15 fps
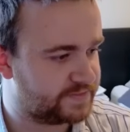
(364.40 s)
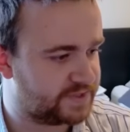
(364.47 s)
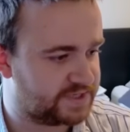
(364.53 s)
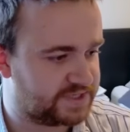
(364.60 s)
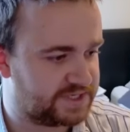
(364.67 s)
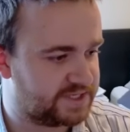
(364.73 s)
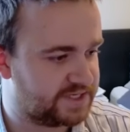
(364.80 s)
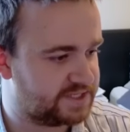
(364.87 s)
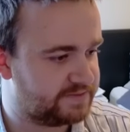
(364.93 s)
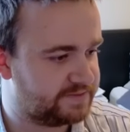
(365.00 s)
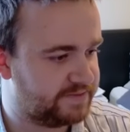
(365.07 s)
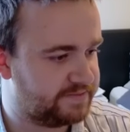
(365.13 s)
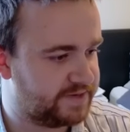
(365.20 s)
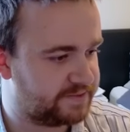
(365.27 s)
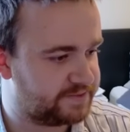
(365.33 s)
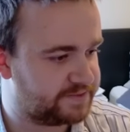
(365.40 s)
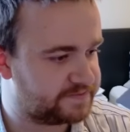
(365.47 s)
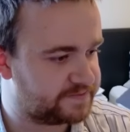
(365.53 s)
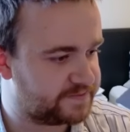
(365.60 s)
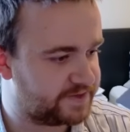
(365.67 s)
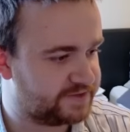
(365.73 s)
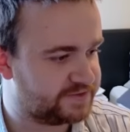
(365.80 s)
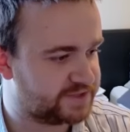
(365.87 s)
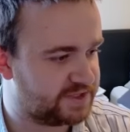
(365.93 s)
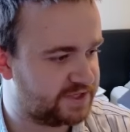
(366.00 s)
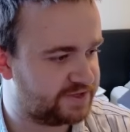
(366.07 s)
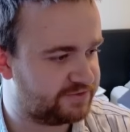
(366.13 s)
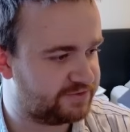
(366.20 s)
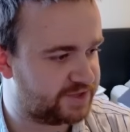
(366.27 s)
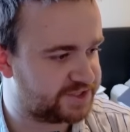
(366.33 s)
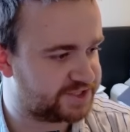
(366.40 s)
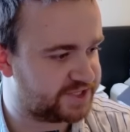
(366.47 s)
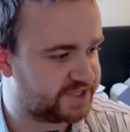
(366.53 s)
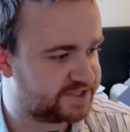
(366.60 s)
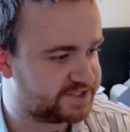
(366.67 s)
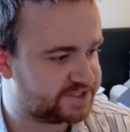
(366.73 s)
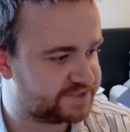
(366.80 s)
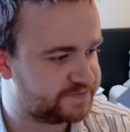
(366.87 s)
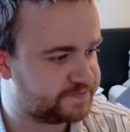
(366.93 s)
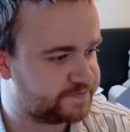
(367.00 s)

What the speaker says: I like the Ben Beckman. I also like the Rush Shanks.